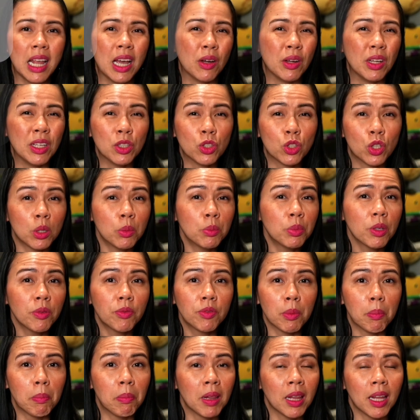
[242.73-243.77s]
Now, in terms of
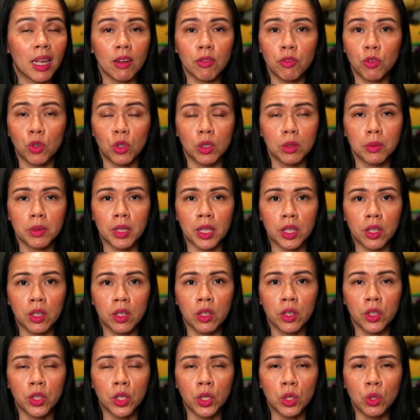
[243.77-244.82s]
the platforms that you
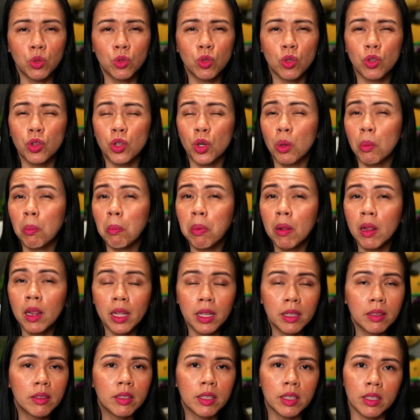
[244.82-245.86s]
can use, there are
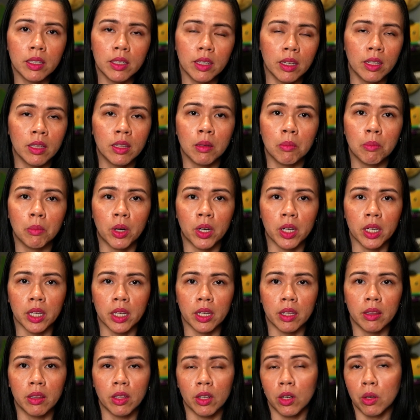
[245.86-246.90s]
plenty in the
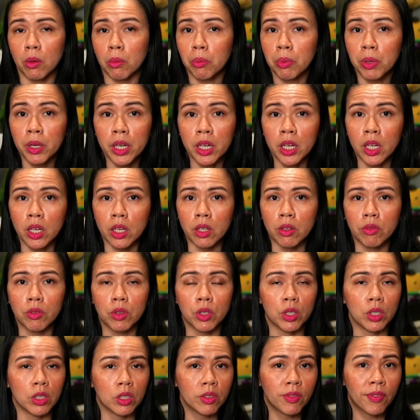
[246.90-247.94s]
market that are pretty good.
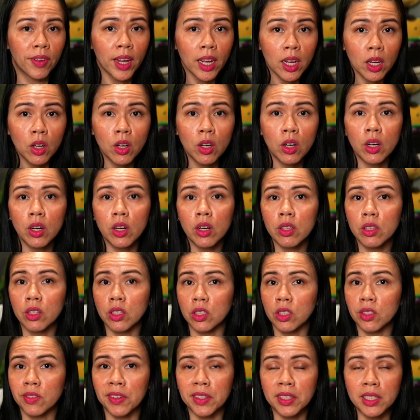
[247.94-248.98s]
There's Vanguard,
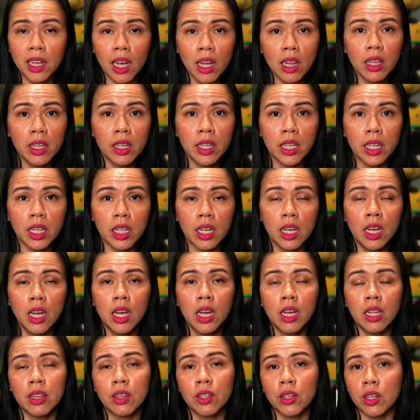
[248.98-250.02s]
there's Fidelity,
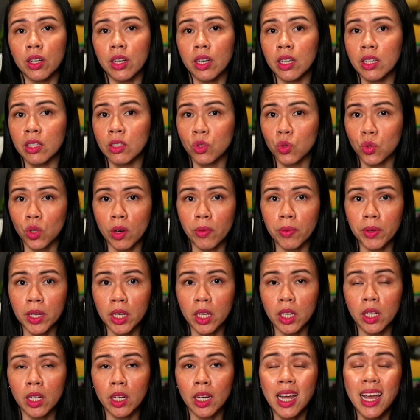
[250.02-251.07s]
there is
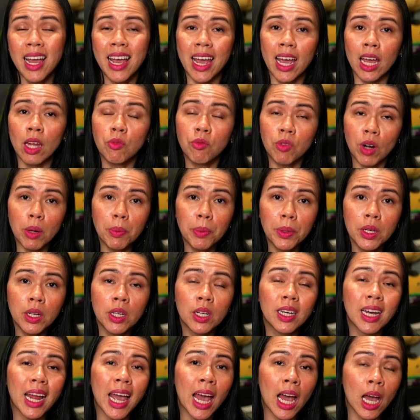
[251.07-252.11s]
Robinhood, and
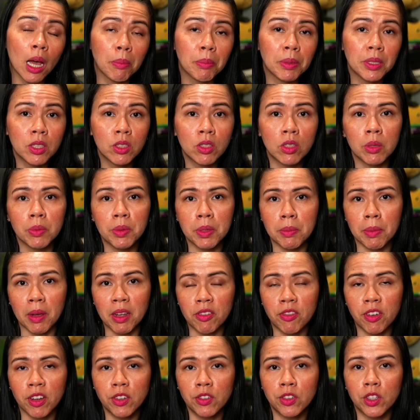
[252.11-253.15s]
Robinhood happens to be my
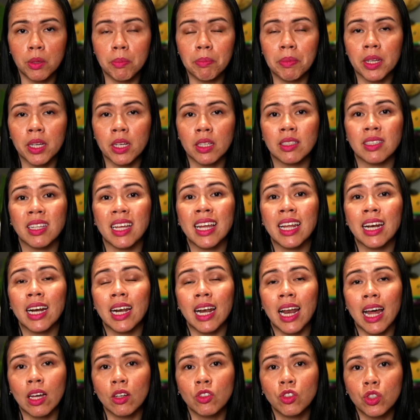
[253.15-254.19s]
favorite because it
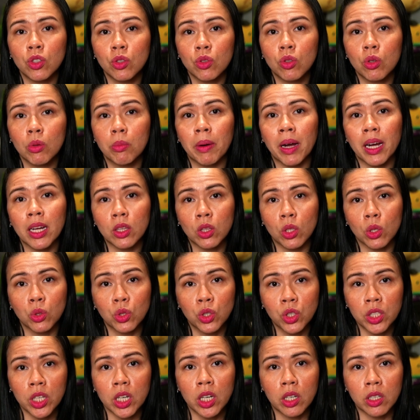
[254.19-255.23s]
allows you to buy those
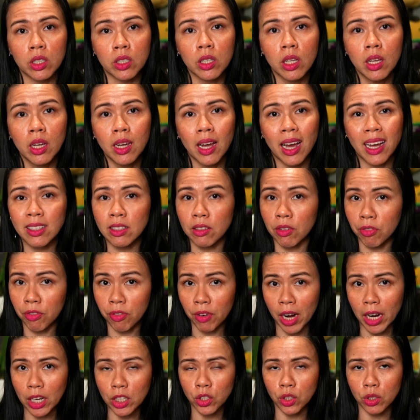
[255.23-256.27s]
shares as a
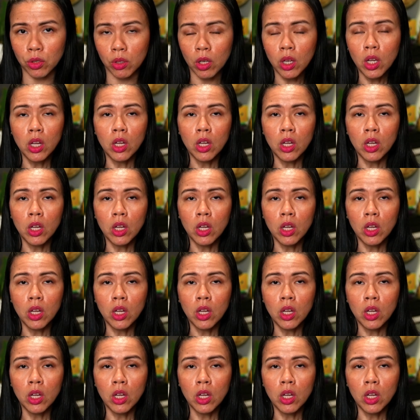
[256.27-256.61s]
fraction.